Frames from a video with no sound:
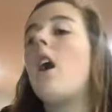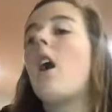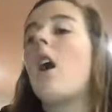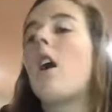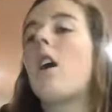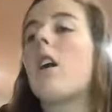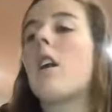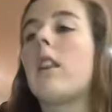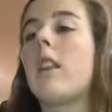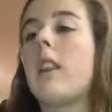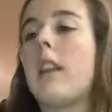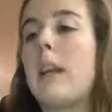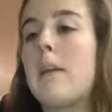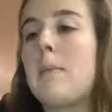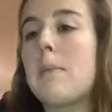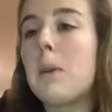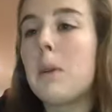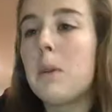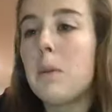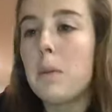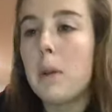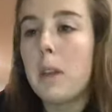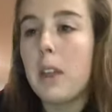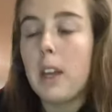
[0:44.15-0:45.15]
are
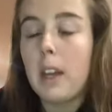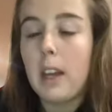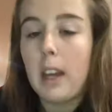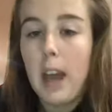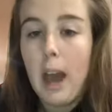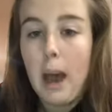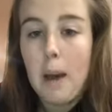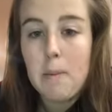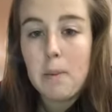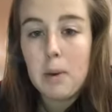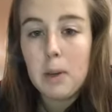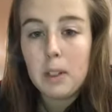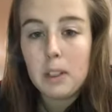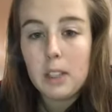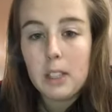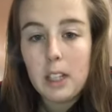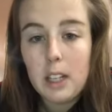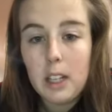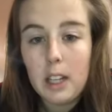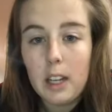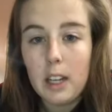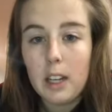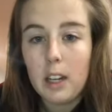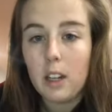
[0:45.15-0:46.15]
labeled with a capital
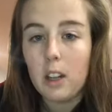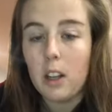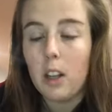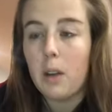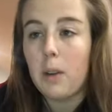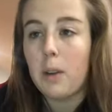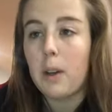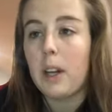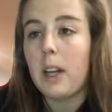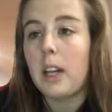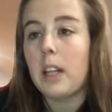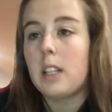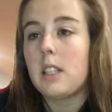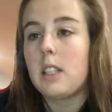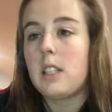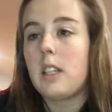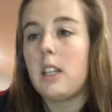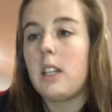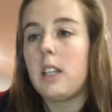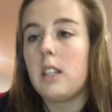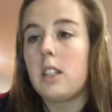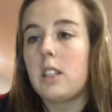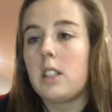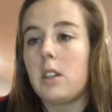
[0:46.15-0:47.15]
T and a lowercase
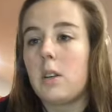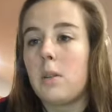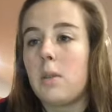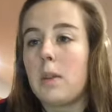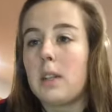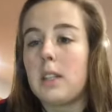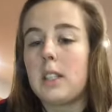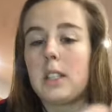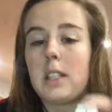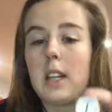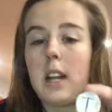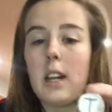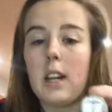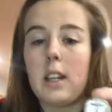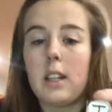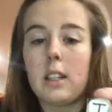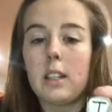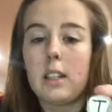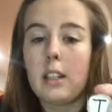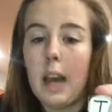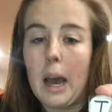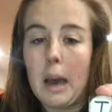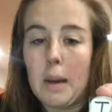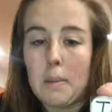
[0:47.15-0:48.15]
t, so one side
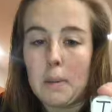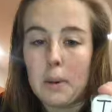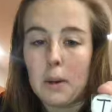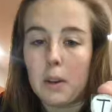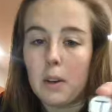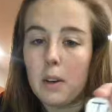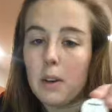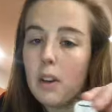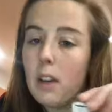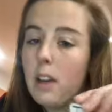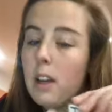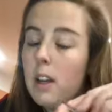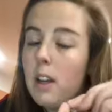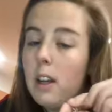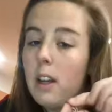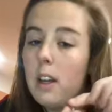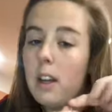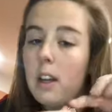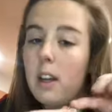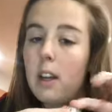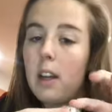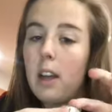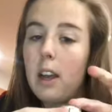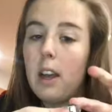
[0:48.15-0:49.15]
capital
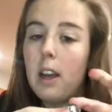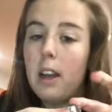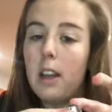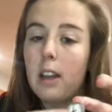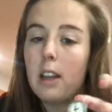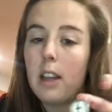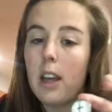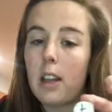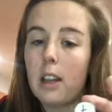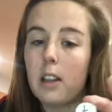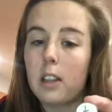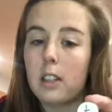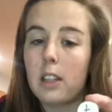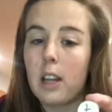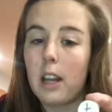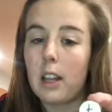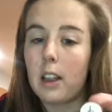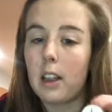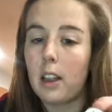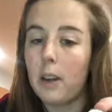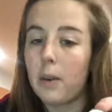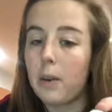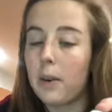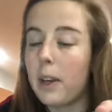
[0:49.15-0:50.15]
and the other
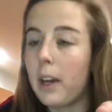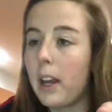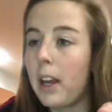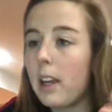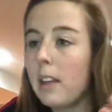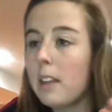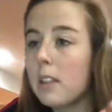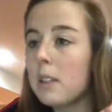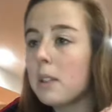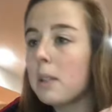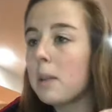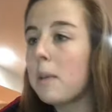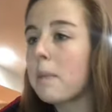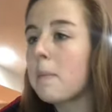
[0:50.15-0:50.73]
side lowercase.